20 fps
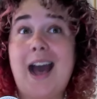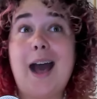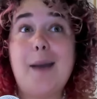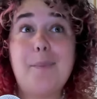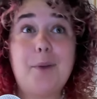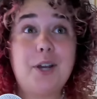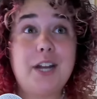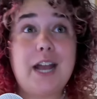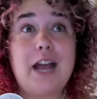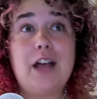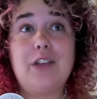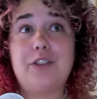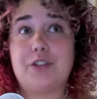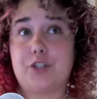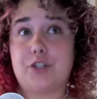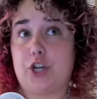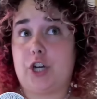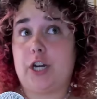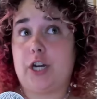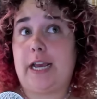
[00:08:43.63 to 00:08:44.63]
I'm on a health
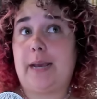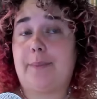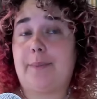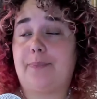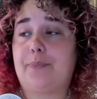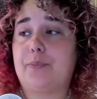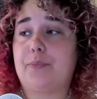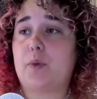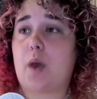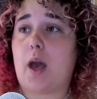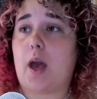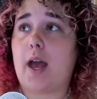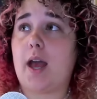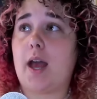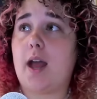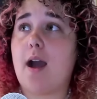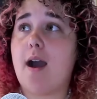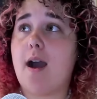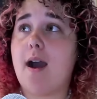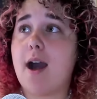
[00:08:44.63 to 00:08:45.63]
journey.
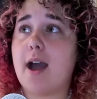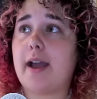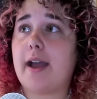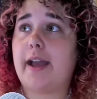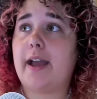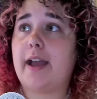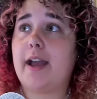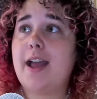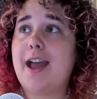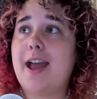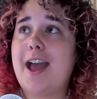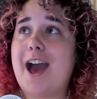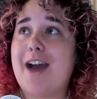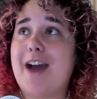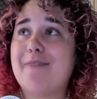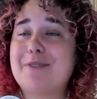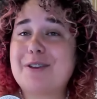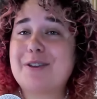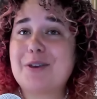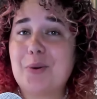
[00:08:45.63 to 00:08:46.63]
Okay. I
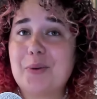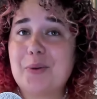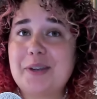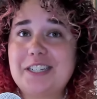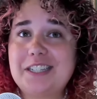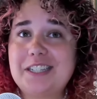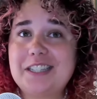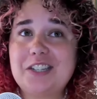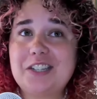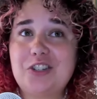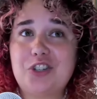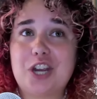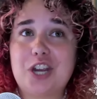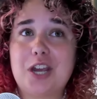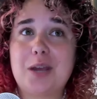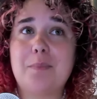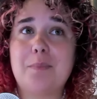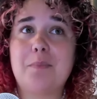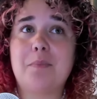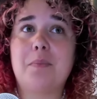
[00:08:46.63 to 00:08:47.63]
have been going to the
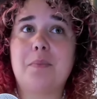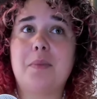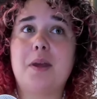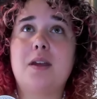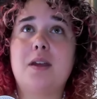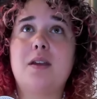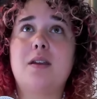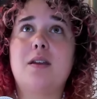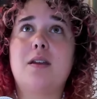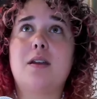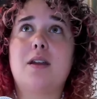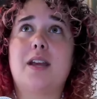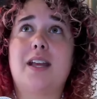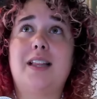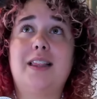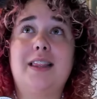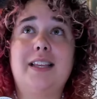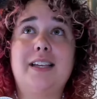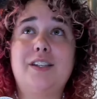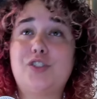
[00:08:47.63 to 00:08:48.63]
gym
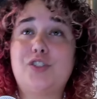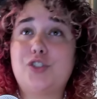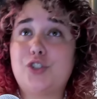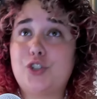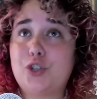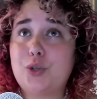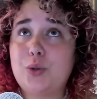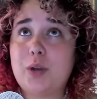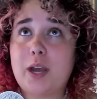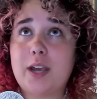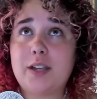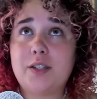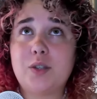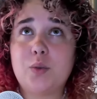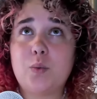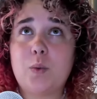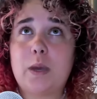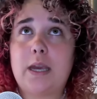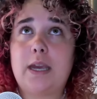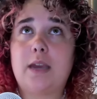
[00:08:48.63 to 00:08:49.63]
at least 2 days a
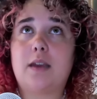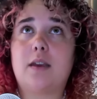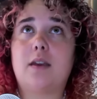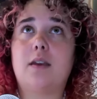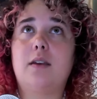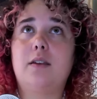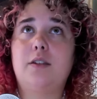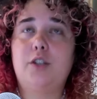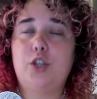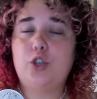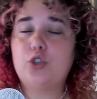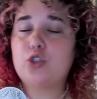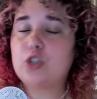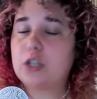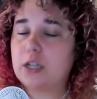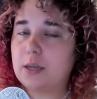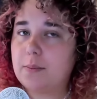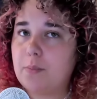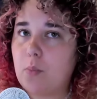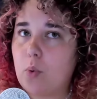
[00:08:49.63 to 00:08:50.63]
week,
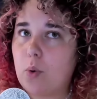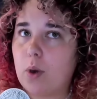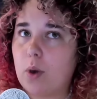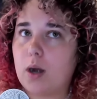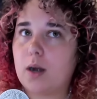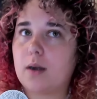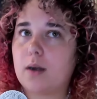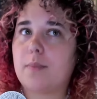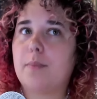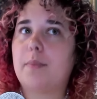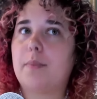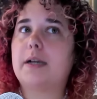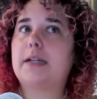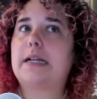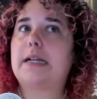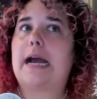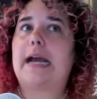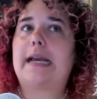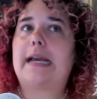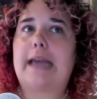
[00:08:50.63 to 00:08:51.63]
usually more, but
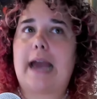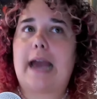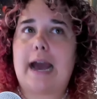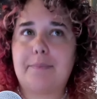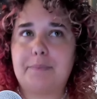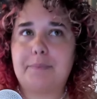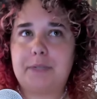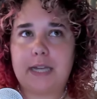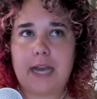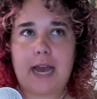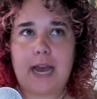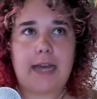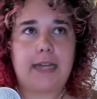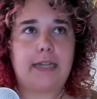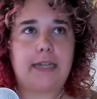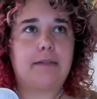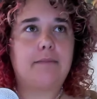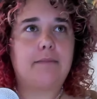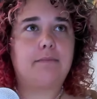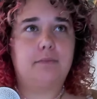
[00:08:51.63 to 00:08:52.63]
I capped it
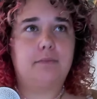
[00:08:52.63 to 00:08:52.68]
at,